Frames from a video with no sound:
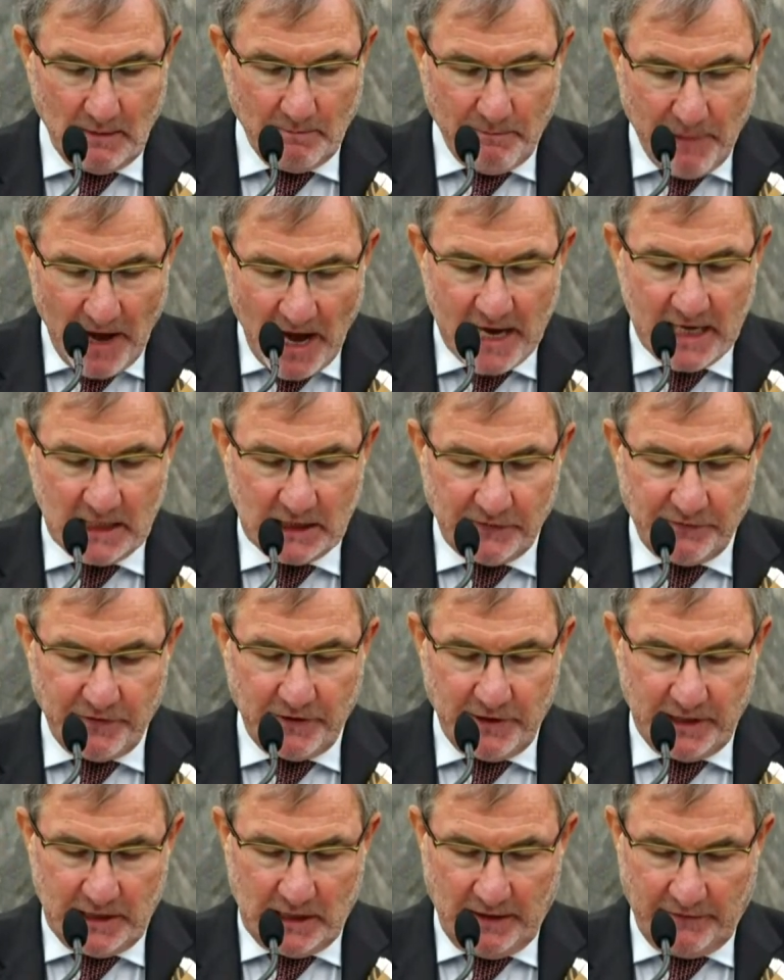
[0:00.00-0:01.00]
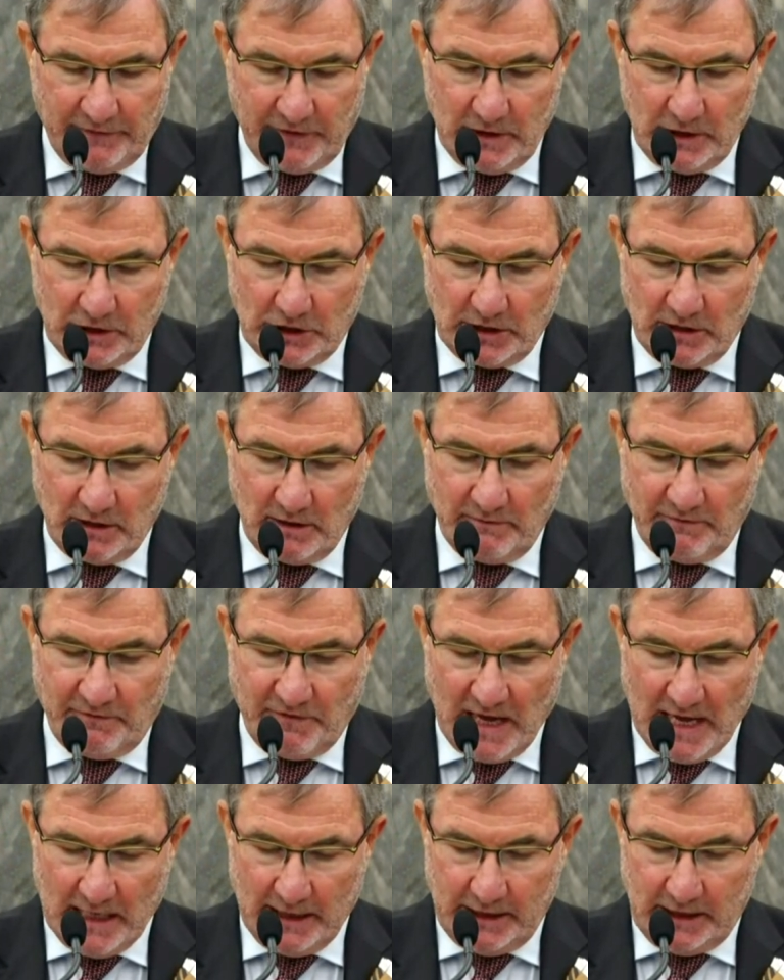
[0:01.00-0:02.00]
By its very definition,
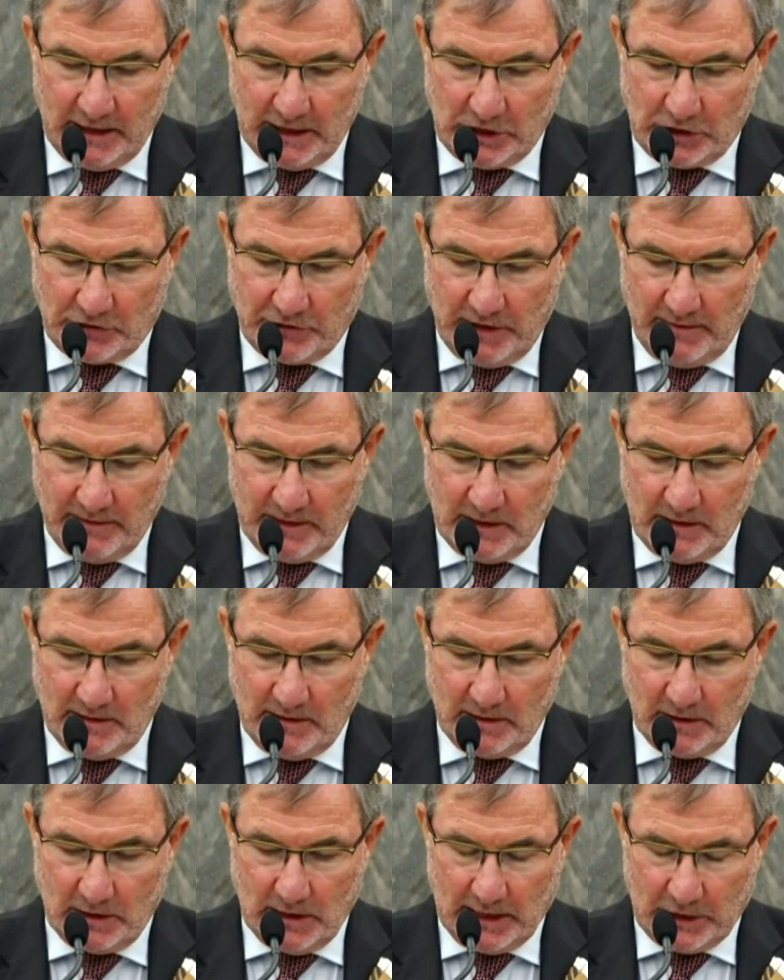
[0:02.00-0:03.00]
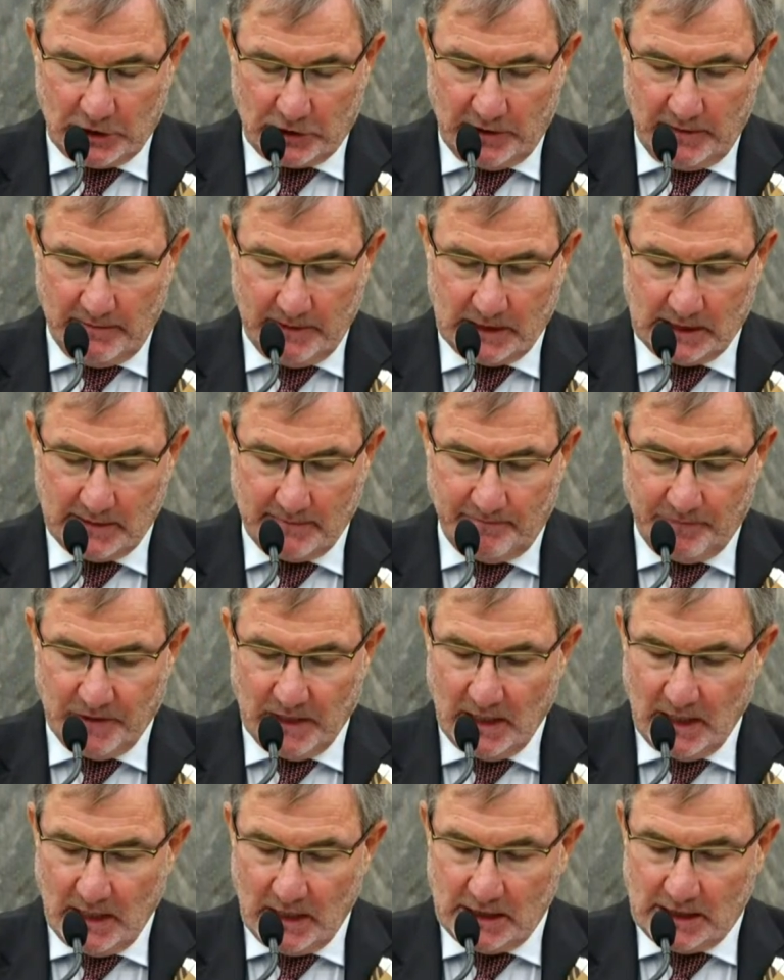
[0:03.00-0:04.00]
violent extremism
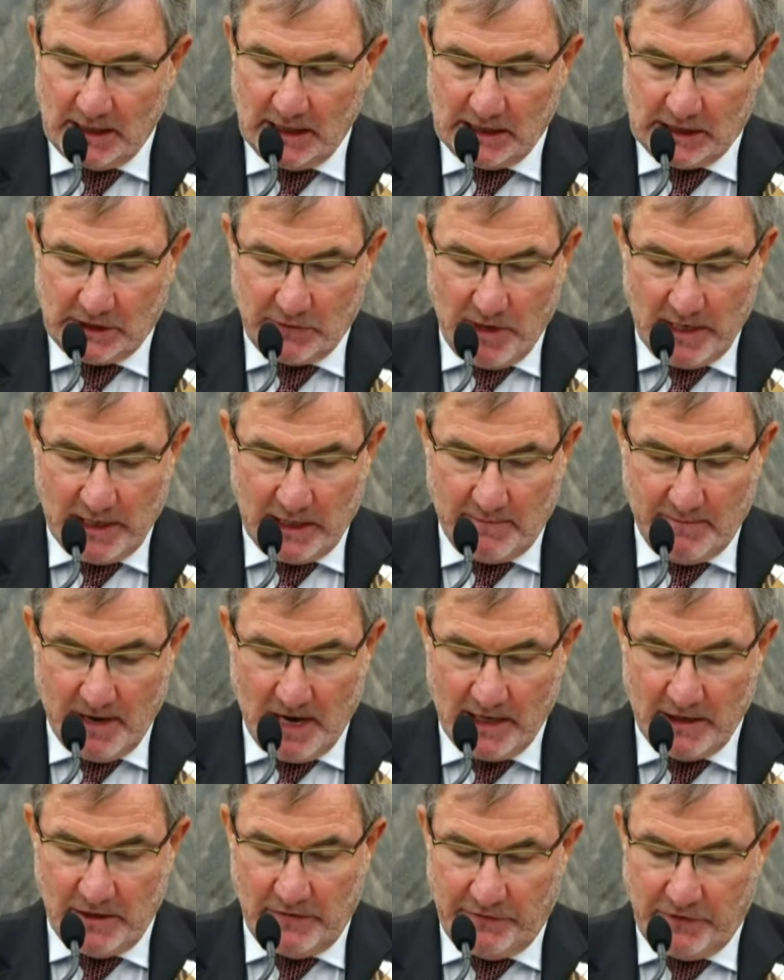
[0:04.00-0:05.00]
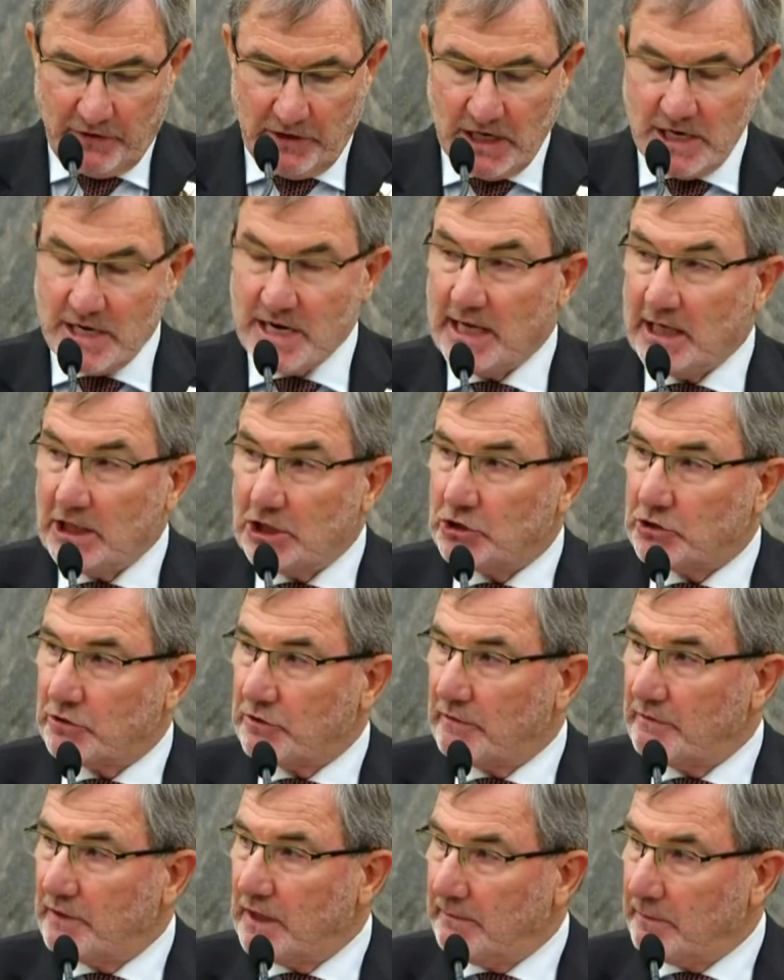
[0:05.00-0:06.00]
seeks to undermine the very
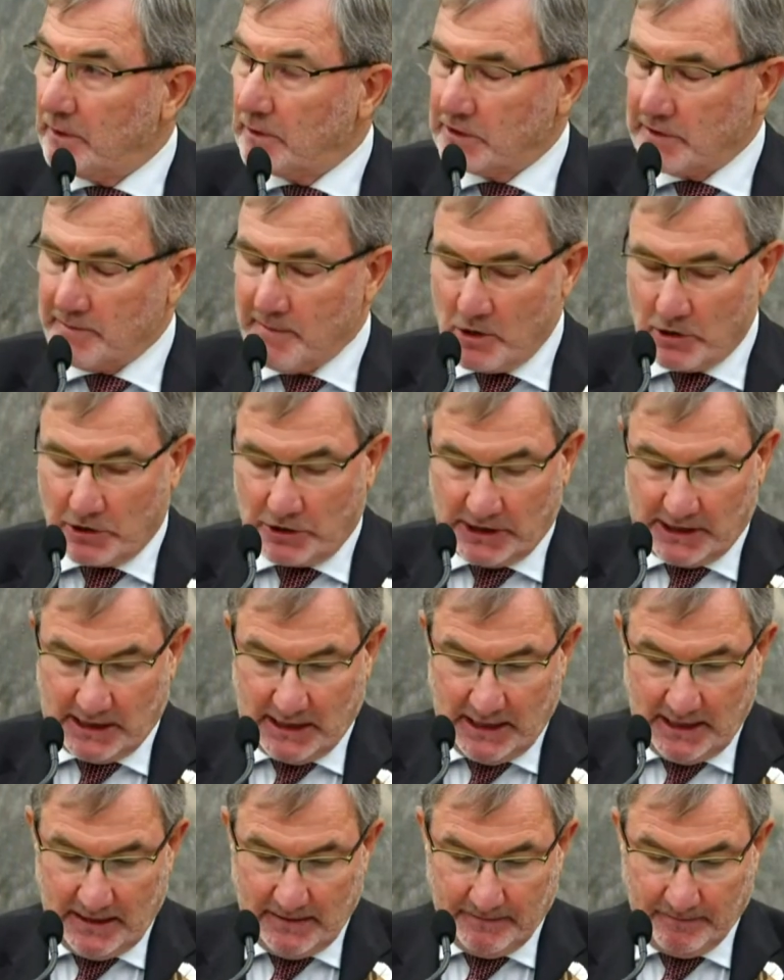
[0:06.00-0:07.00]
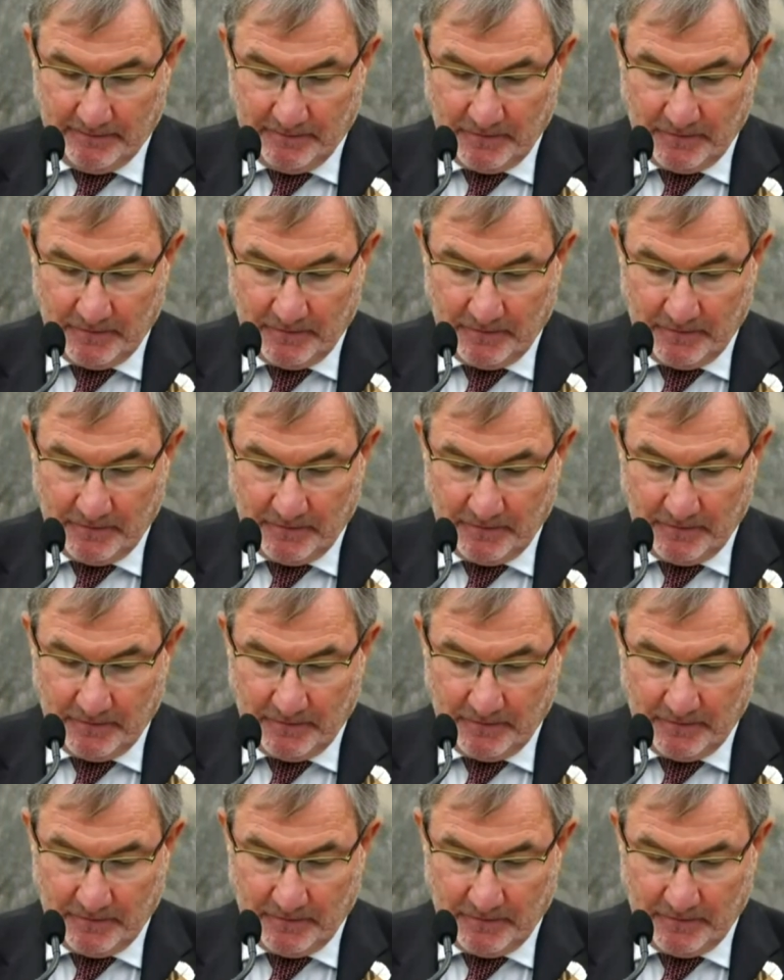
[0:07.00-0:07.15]
nature of liberal democracy.